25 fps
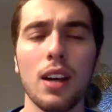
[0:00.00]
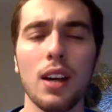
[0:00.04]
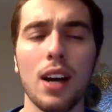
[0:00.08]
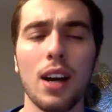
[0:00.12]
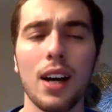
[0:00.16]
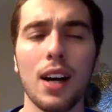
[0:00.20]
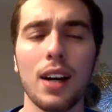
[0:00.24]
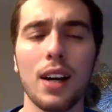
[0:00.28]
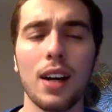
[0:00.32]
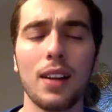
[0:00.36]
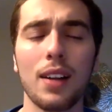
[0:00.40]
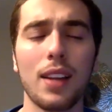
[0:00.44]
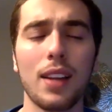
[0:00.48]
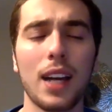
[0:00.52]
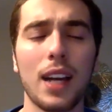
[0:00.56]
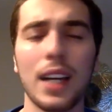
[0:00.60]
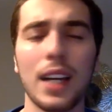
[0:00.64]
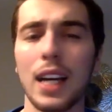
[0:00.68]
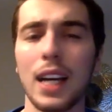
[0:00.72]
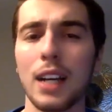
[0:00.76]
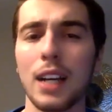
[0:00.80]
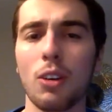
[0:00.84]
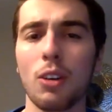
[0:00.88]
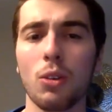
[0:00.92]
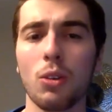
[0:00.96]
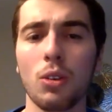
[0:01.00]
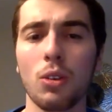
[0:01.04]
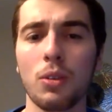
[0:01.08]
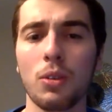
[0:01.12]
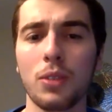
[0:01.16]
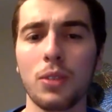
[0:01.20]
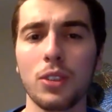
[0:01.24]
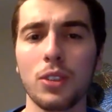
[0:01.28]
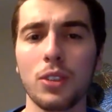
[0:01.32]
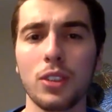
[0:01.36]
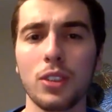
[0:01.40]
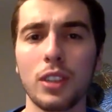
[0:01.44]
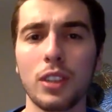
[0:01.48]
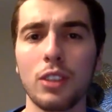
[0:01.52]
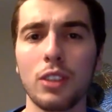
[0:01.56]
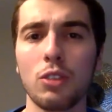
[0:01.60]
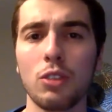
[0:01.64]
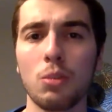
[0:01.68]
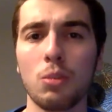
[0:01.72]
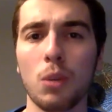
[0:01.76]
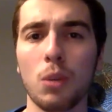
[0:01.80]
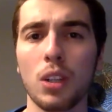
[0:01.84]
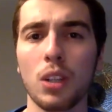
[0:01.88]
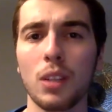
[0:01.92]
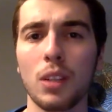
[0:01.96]
I don't know if there's a
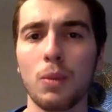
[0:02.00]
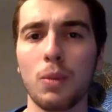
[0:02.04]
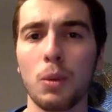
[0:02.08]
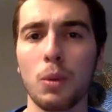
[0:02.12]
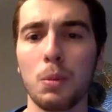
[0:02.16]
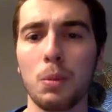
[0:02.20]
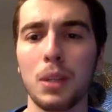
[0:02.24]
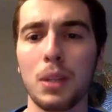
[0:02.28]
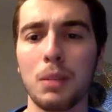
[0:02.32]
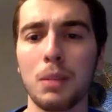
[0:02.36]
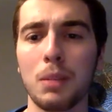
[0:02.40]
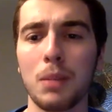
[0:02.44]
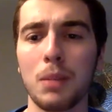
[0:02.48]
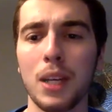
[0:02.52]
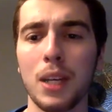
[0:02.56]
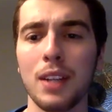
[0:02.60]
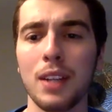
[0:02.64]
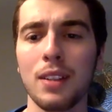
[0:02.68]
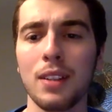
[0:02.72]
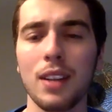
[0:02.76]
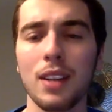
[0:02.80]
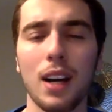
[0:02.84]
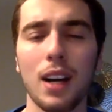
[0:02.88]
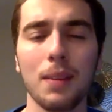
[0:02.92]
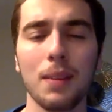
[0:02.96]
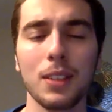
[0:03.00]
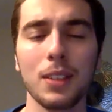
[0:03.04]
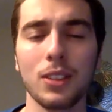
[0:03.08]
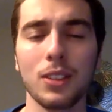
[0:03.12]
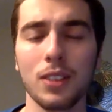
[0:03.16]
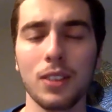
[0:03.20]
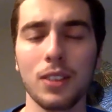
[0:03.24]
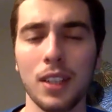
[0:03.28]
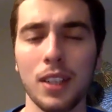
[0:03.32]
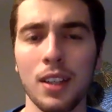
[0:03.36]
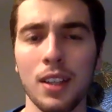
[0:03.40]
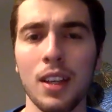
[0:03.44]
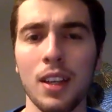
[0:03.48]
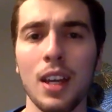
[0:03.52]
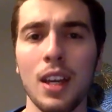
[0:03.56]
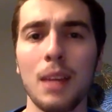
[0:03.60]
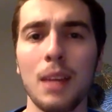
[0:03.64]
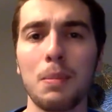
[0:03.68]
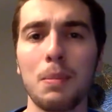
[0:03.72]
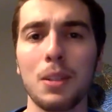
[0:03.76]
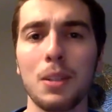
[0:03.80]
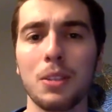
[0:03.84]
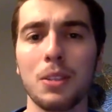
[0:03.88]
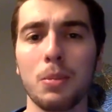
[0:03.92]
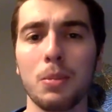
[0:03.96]
huge market for Big Ben. Obviously,
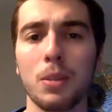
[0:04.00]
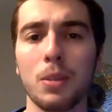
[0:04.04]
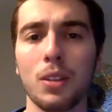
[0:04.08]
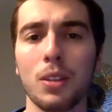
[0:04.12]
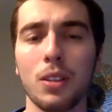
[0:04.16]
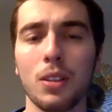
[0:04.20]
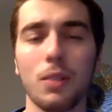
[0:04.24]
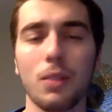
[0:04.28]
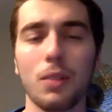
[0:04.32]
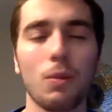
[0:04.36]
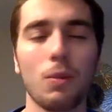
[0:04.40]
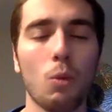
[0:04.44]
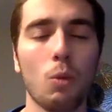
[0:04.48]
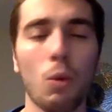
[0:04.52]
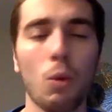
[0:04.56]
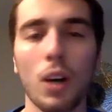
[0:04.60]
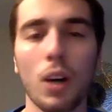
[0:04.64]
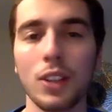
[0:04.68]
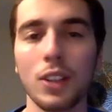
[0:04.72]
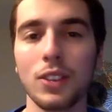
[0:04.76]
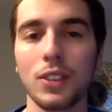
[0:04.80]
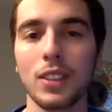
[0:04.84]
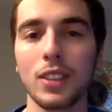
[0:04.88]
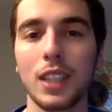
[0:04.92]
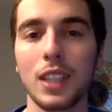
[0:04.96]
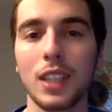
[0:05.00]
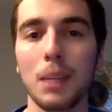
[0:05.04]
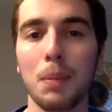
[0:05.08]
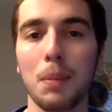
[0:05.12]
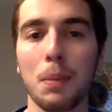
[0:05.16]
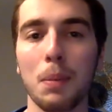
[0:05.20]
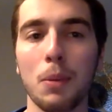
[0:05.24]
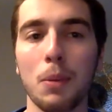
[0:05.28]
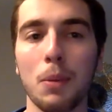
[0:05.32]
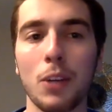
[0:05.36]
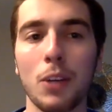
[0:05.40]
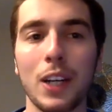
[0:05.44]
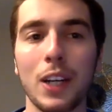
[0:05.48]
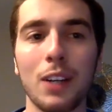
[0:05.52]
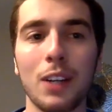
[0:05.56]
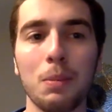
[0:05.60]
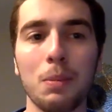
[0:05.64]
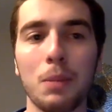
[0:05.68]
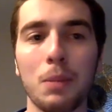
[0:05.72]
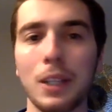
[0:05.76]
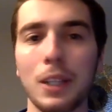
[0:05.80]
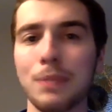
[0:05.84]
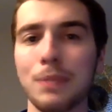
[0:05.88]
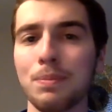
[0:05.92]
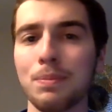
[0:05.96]
Pittsburgh wants to keep him around,
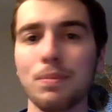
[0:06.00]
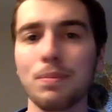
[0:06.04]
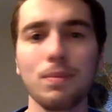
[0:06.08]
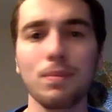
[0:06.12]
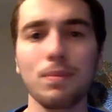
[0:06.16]
but